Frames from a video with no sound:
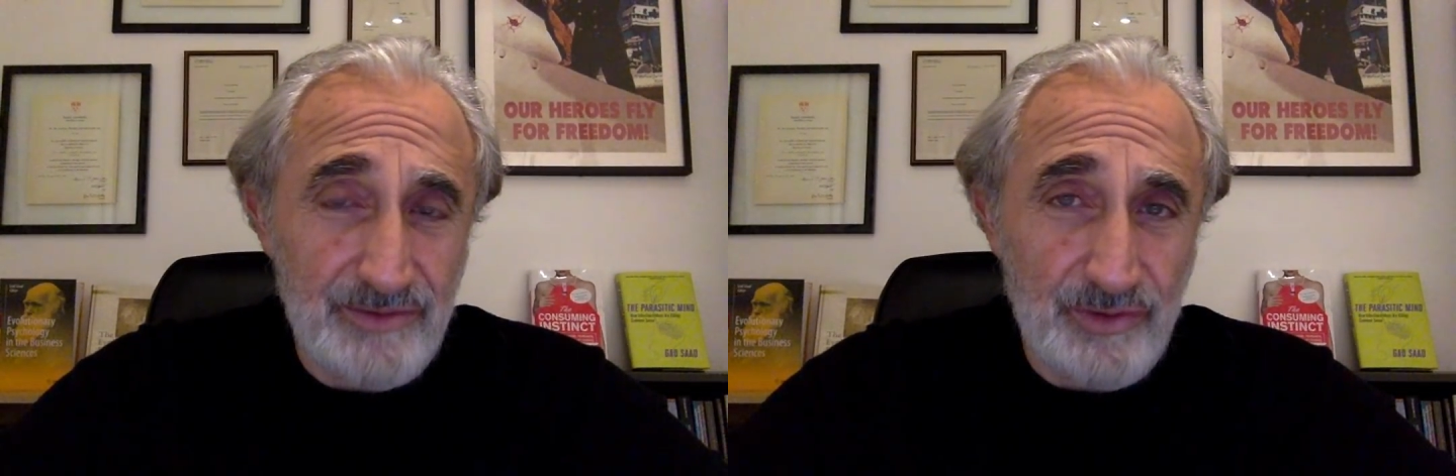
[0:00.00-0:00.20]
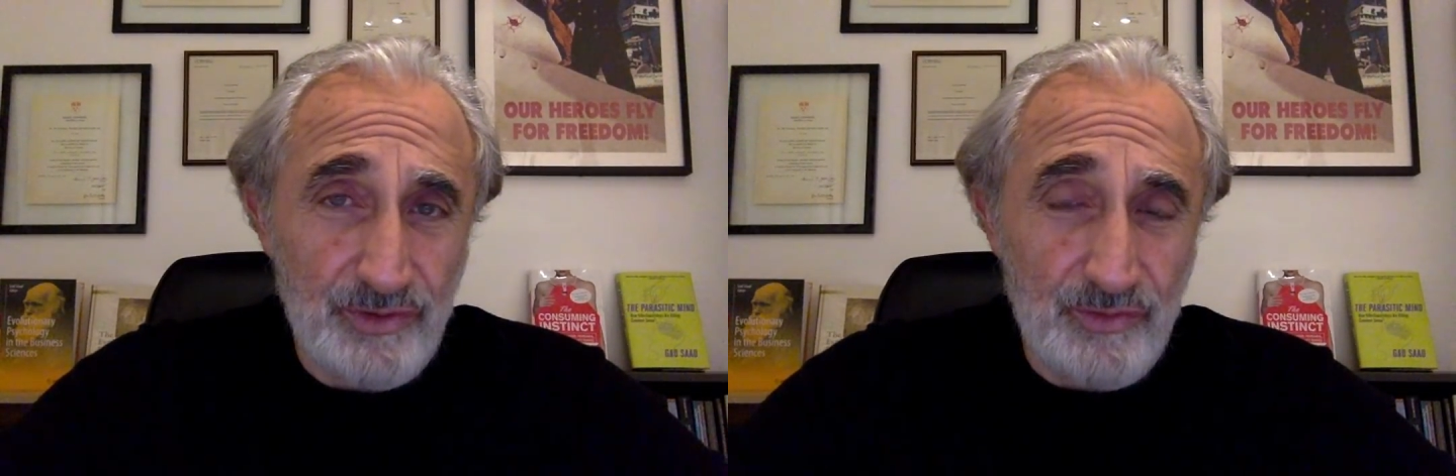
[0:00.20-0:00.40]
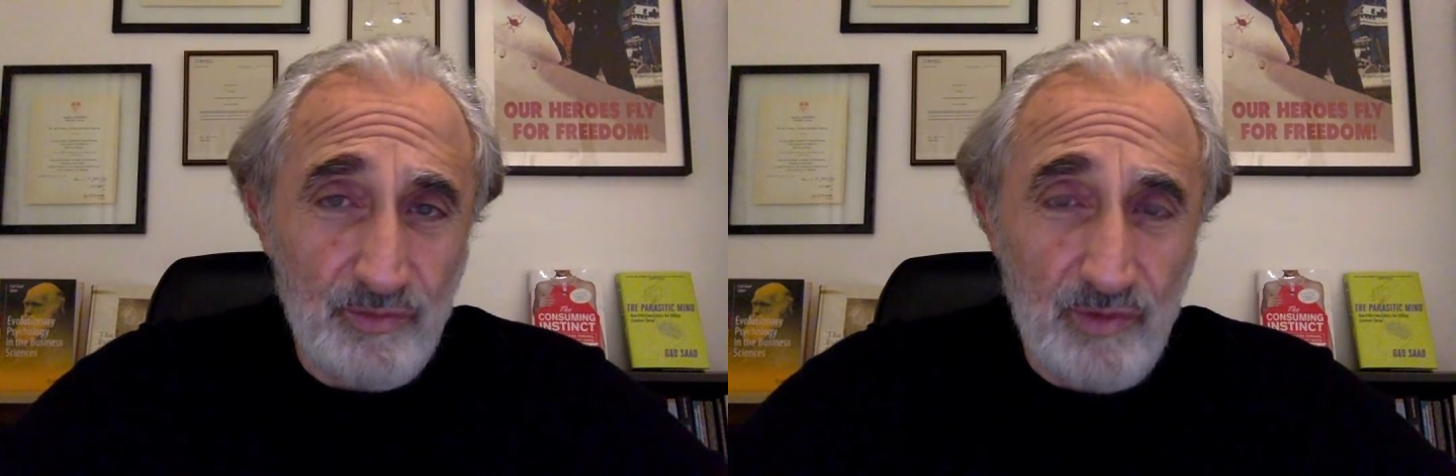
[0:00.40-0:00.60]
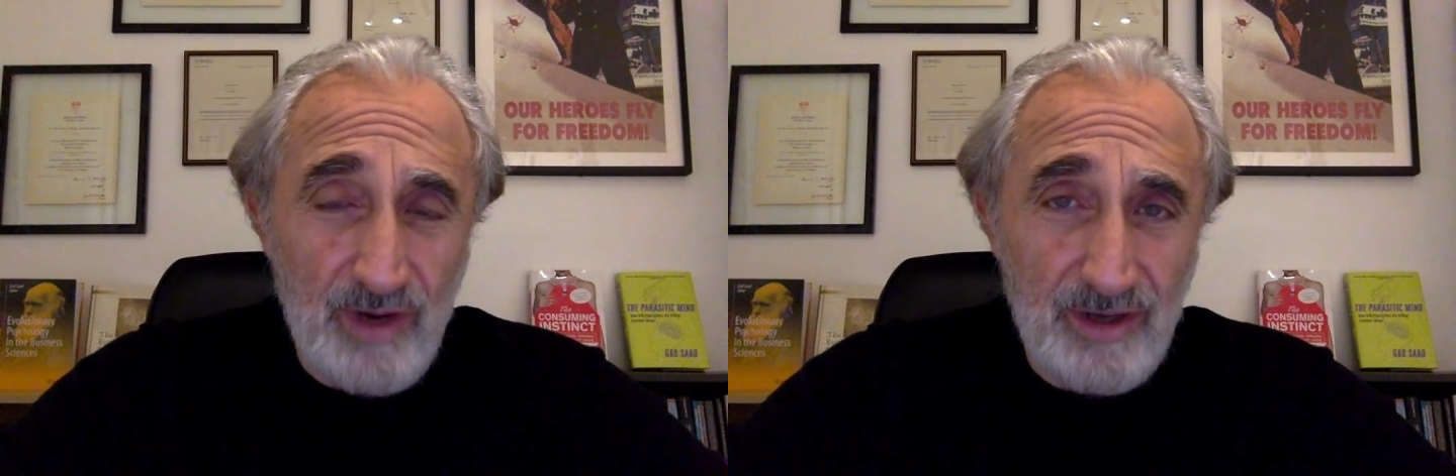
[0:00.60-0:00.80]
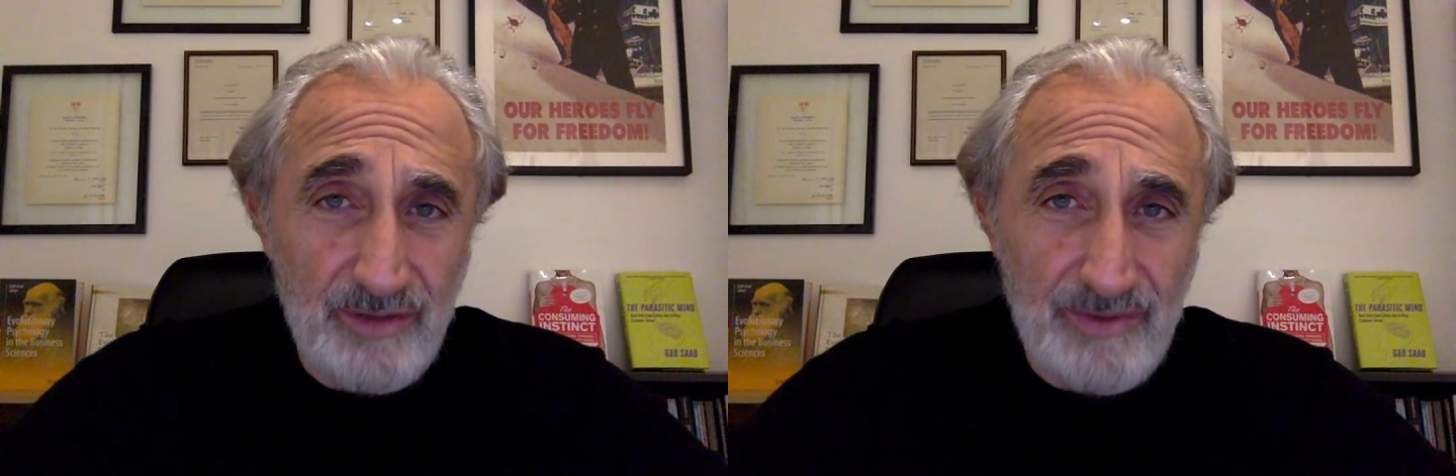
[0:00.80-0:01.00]
You can
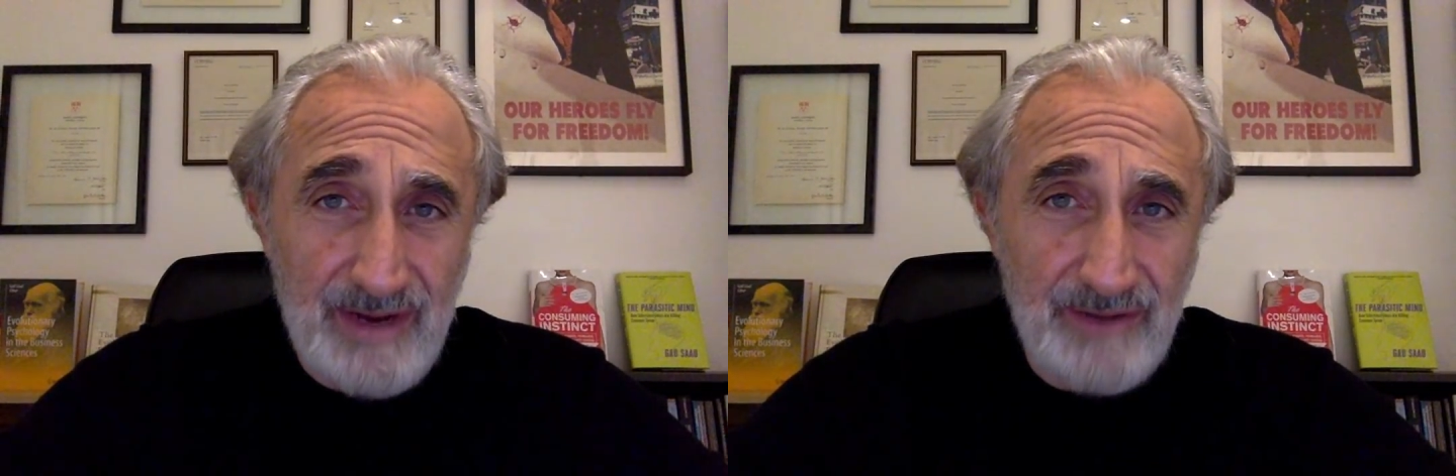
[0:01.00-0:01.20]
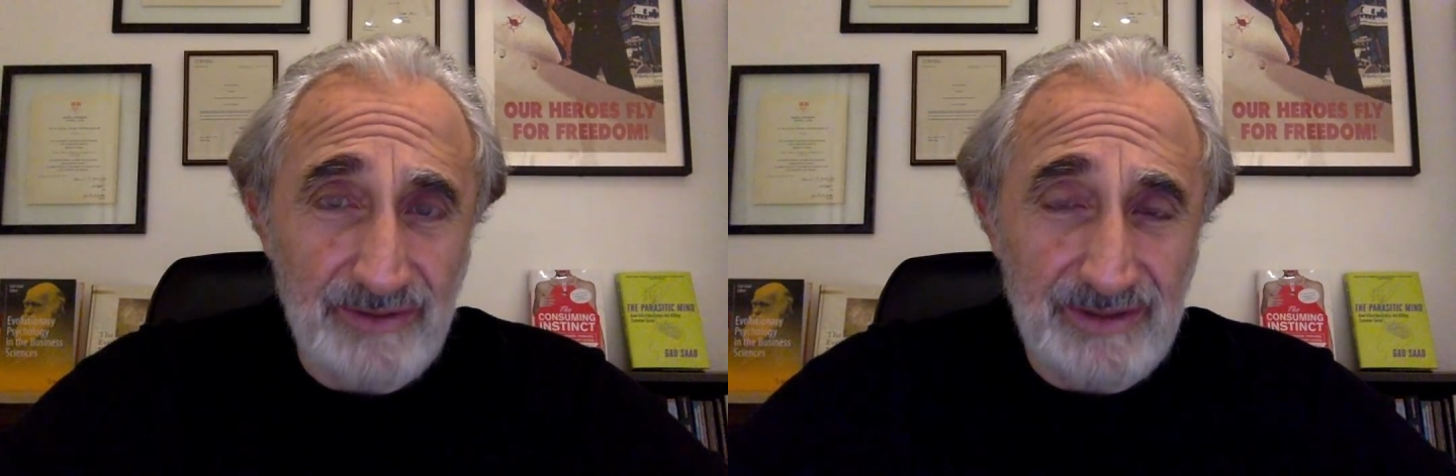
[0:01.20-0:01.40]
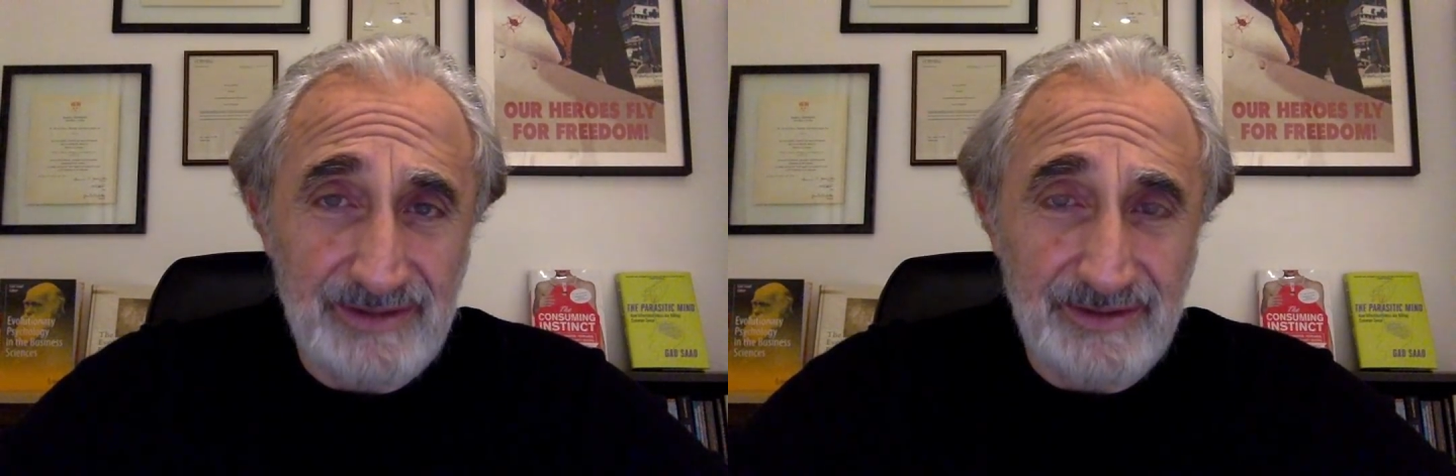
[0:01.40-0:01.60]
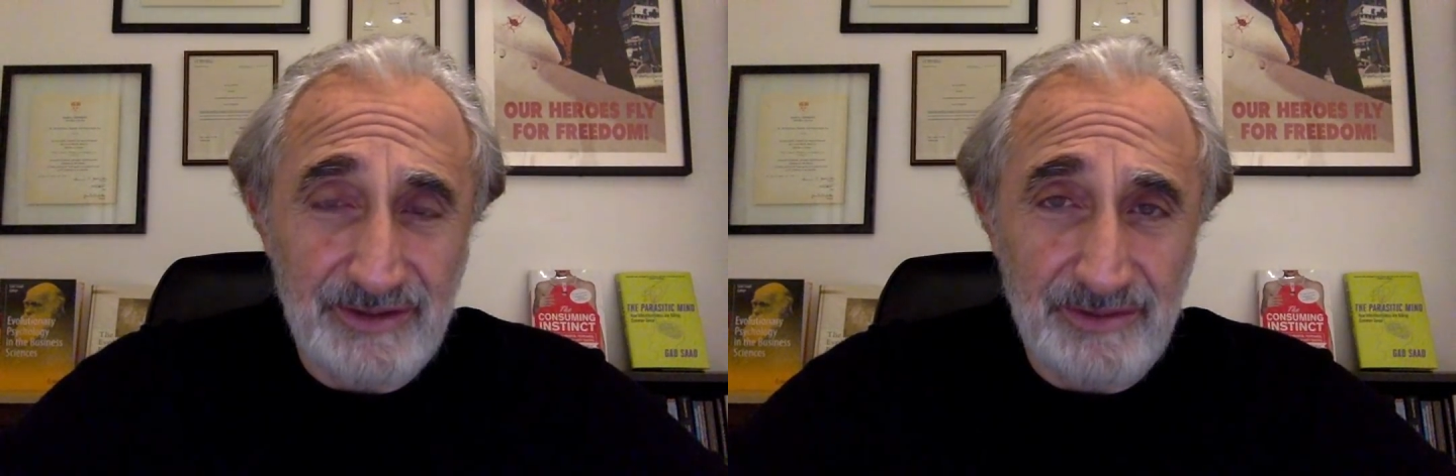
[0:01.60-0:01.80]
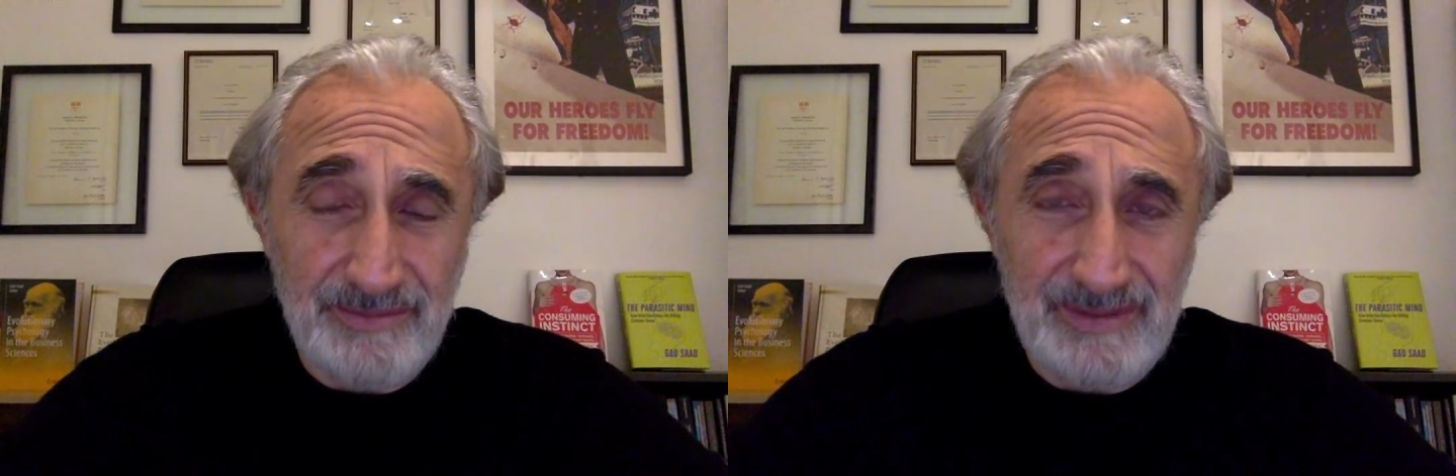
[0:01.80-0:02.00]
walk around and there
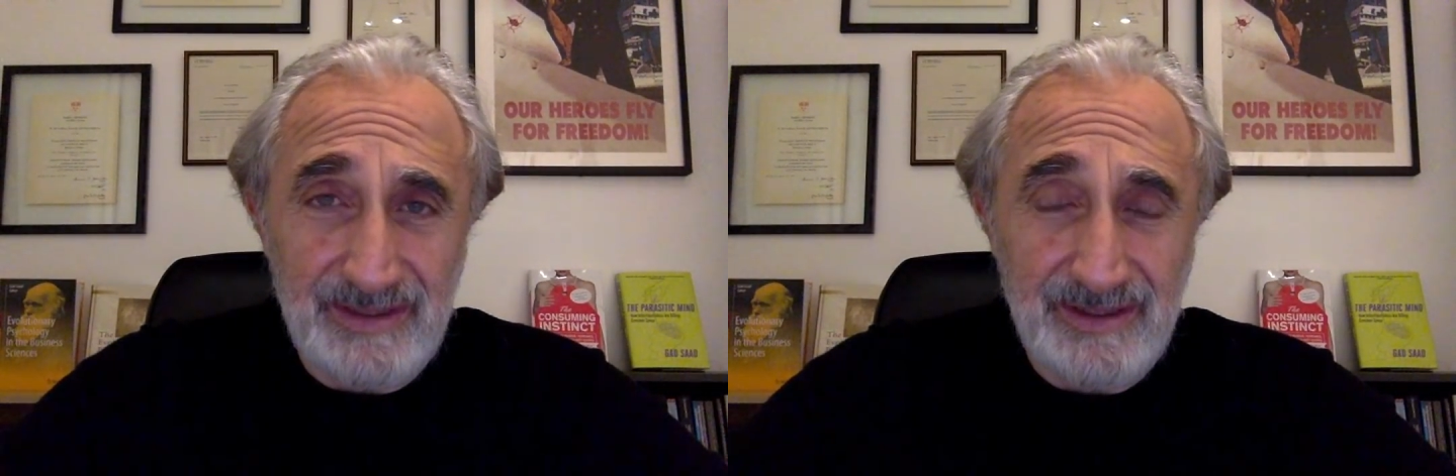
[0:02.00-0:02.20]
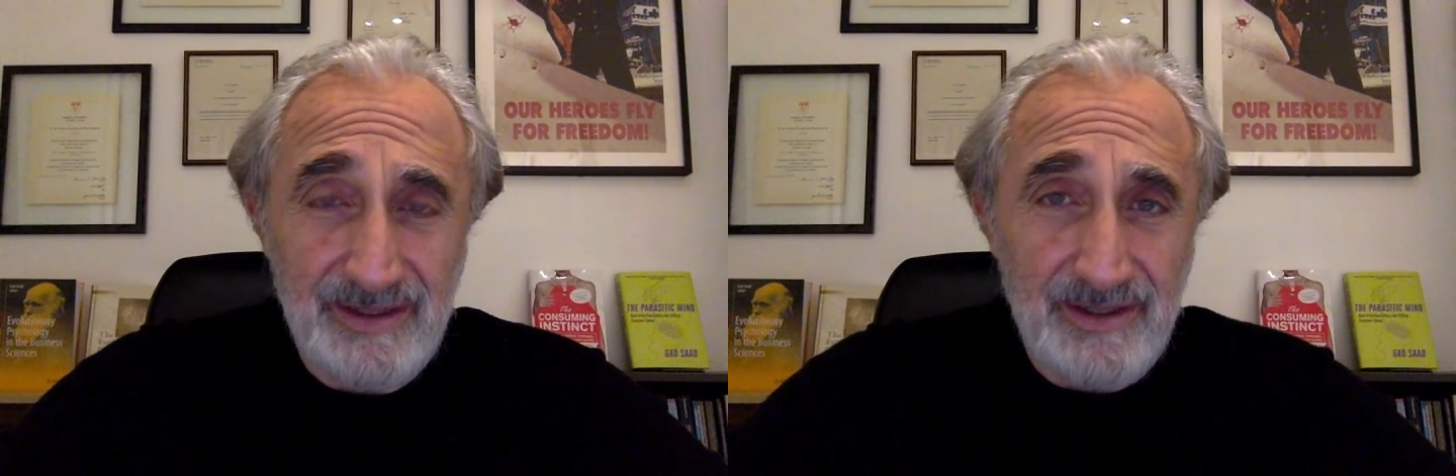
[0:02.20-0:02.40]
could be